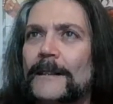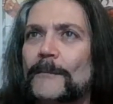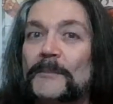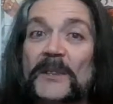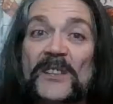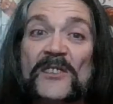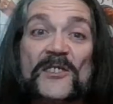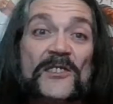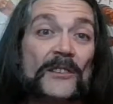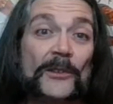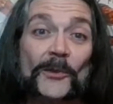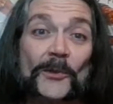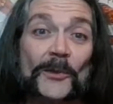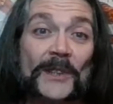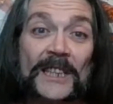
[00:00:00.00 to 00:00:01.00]
This is at
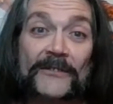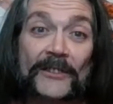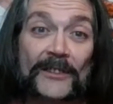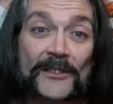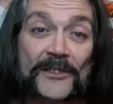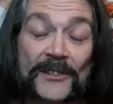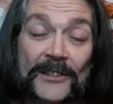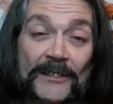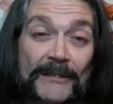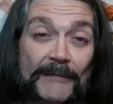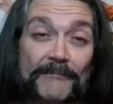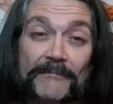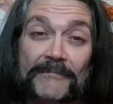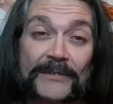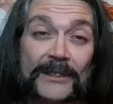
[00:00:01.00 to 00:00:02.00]
all levels.
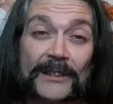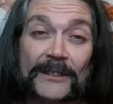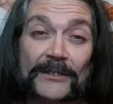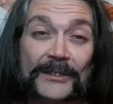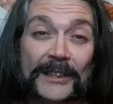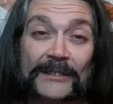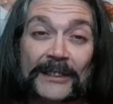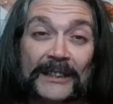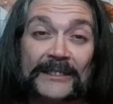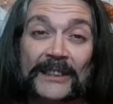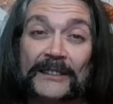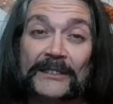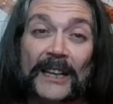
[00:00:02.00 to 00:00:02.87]
They